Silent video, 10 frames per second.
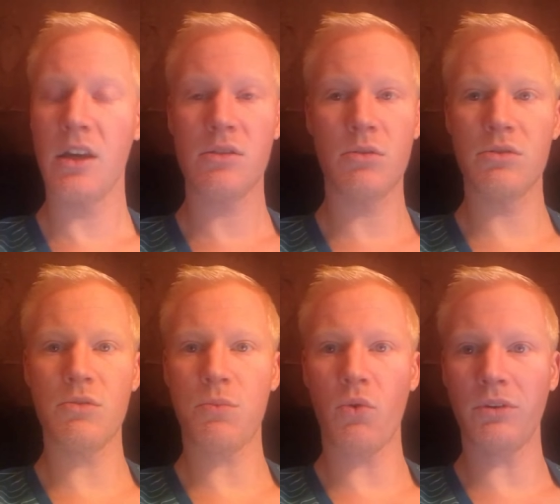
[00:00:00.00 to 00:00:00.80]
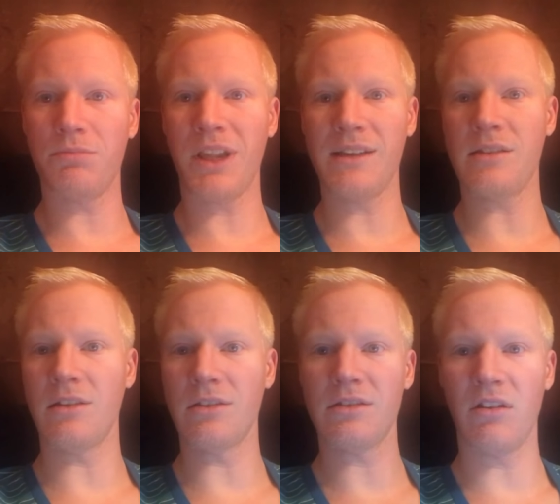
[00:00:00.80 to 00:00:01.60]
So there's no point in
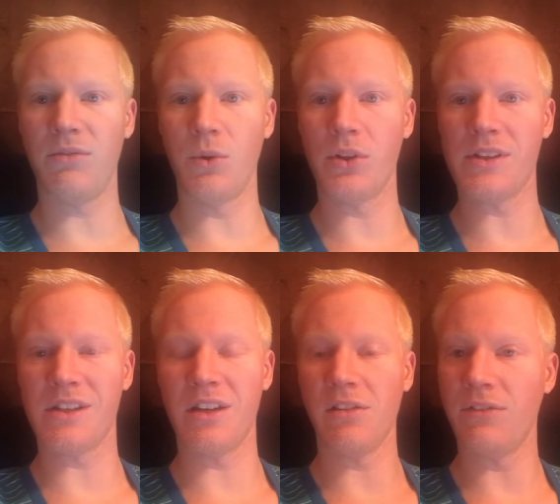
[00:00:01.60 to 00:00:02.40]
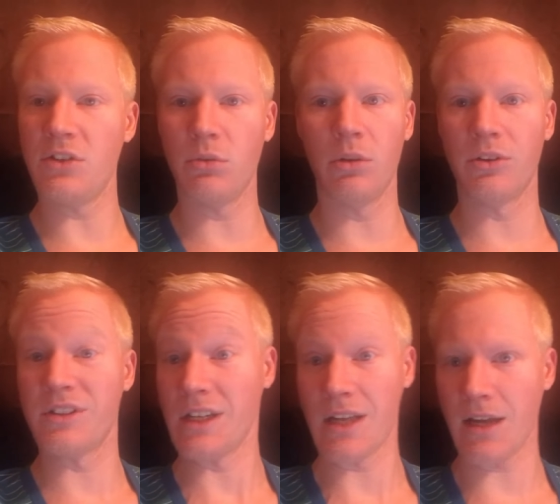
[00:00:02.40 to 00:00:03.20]
placing your self worth as an individual or
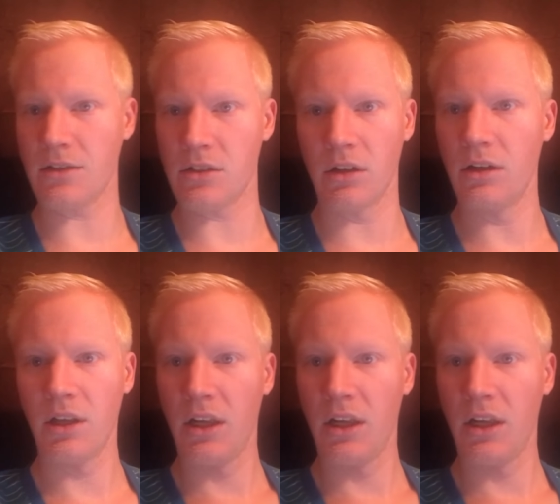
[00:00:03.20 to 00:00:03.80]
as a dancer